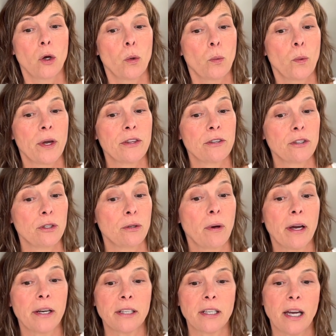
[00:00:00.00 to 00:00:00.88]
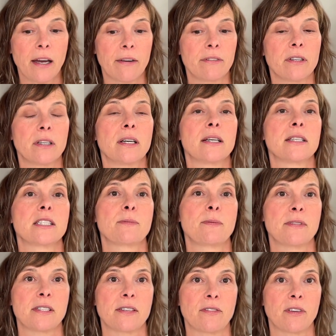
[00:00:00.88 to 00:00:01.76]
Whether you uncover a
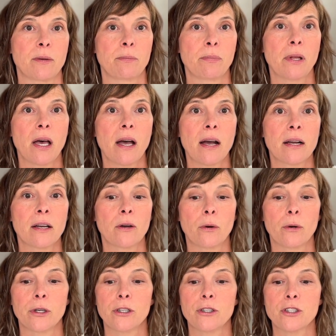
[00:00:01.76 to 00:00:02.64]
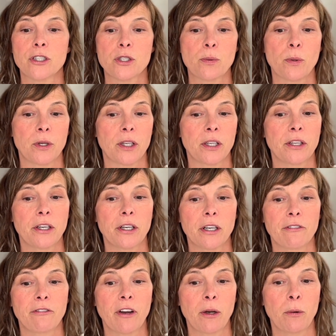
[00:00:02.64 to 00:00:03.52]
specific block or you just want to
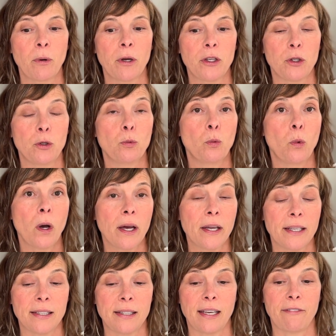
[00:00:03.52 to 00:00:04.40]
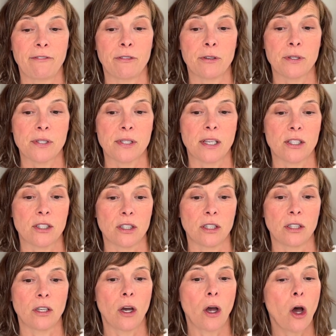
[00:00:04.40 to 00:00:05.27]
clarify what you want in that first
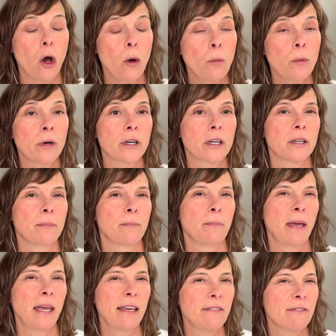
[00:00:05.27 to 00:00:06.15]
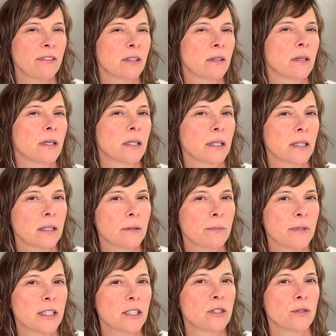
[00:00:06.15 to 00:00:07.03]
session, homework may feel a little
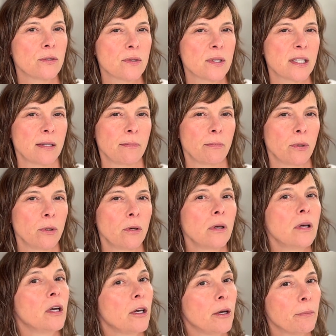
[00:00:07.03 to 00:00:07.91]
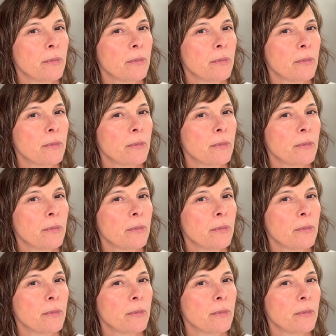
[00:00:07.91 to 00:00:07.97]
bit too simple,